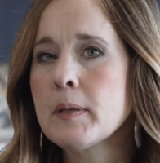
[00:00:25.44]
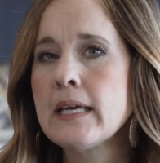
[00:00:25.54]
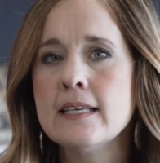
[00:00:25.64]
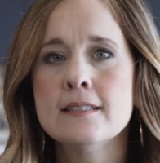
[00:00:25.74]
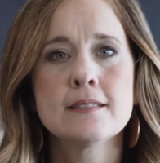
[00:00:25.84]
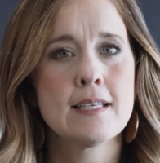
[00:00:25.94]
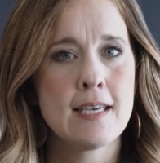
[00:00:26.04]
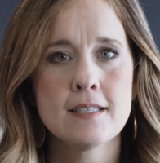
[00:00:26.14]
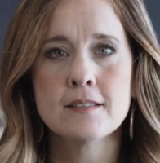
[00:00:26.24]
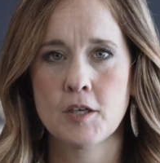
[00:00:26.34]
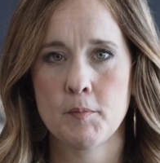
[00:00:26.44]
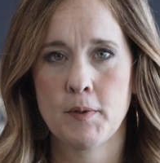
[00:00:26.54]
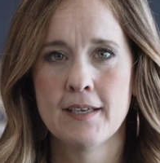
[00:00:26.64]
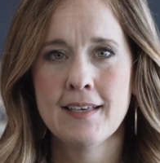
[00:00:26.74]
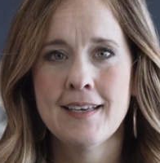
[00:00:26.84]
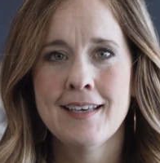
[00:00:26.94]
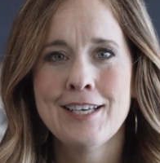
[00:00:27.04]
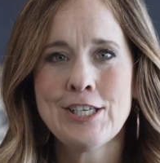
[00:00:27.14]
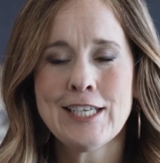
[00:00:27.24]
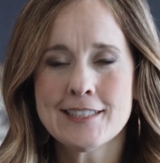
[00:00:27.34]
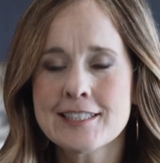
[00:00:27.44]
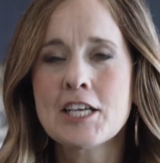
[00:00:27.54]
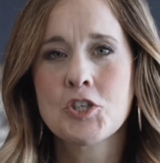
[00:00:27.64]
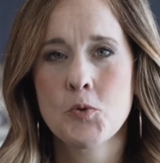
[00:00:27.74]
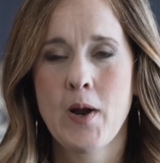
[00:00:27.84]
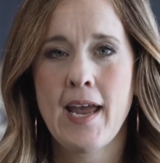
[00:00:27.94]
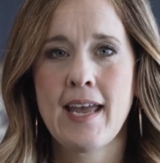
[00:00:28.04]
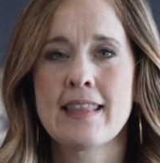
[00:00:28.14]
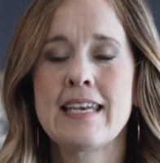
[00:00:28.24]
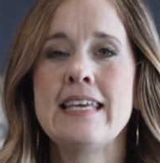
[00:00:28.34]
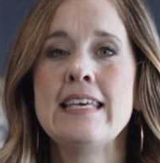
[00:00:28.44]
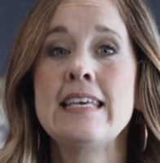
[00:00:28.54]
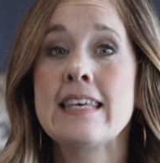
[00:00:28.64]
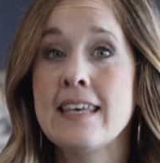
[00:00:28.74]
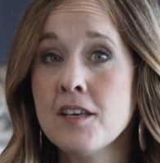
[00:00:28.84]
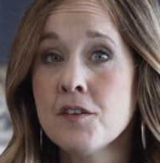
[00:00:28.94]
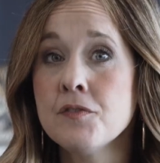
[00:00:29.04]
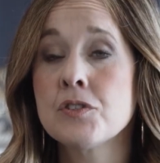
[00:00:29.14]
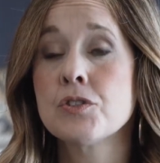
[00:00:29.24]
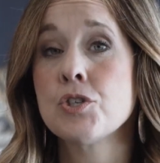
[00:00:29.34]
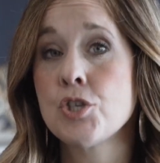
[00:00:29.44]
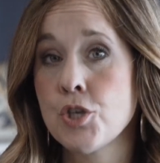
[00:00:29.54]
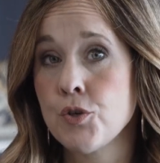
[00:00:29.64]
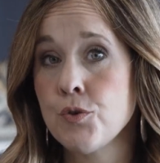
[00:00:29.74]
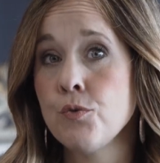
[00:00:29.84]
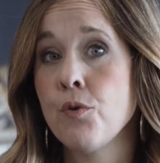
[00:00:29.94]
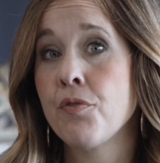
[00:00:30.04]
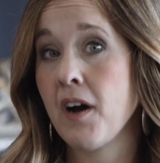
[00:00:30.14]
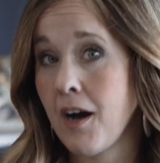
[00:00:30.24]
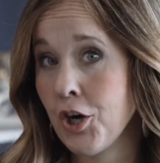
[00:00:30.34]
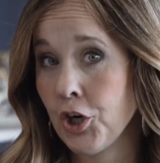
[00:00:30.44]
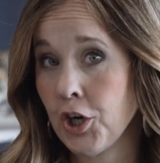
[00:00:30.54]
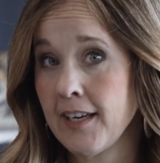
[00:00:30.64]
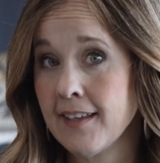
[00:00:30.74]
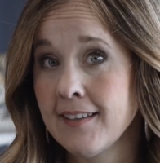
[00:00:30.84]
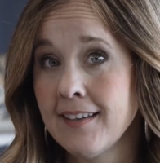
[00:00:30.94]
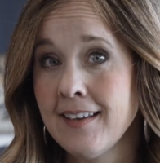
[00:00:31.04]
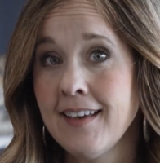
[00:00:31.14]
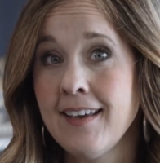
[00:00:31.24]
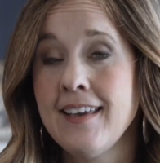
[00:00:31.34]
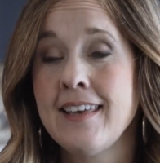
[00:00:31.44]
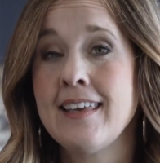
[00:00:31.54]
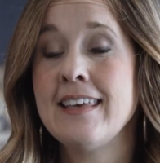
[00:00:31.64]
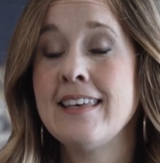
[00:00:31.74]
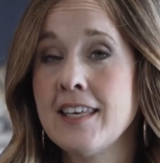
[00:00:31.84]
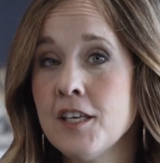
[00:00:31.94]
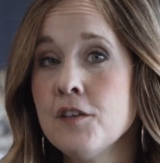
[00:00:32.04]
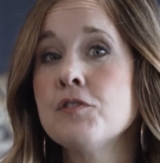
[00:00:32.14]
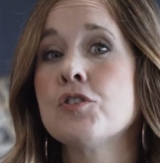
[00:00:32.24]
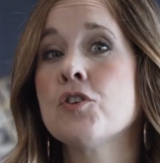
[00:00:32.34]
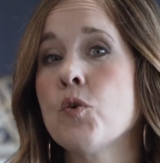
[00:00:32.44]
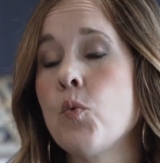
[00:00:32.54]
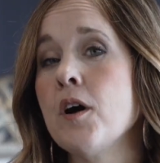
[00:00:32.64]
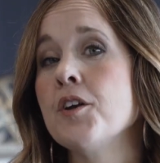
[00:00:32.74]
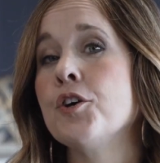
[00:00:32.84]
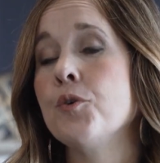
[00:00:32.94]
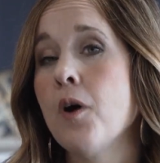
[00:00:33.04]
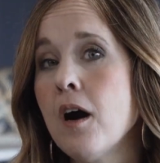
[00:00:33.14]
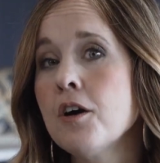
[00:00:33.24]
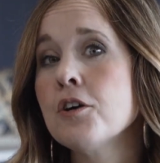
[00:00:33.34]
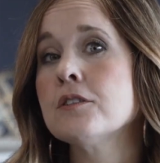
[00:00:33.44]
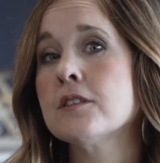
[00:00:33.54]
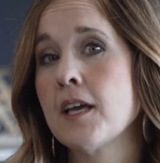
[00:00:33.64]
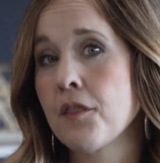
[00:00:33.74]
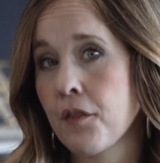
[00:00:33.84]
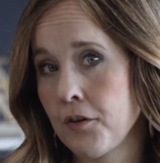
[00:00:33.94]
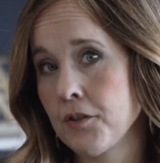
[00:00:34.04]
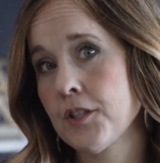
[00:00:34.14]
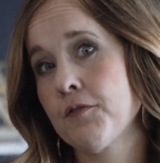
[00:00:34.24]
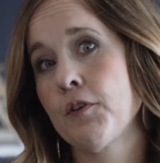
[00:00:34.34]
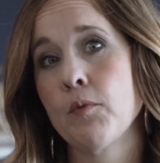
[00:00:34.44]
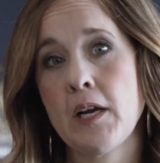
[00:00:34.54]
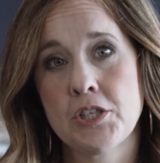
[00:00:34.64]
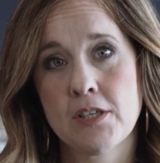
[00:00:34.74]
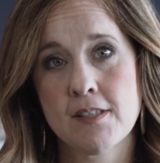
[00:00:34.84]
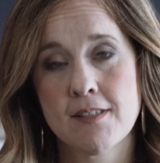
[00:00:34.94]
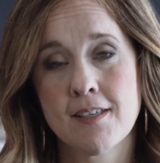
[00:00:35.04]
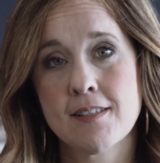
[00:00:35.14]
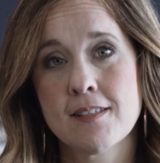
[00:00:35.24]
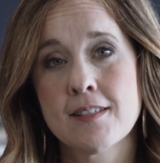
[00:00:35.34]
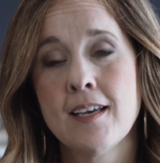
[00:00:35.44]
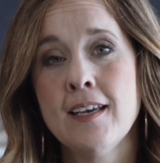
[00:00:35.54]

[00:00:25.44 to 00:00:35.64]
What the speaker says: His kingdom in such a way that He gives to the hungry. He gives to the one who hungers and thirsts for righteousness.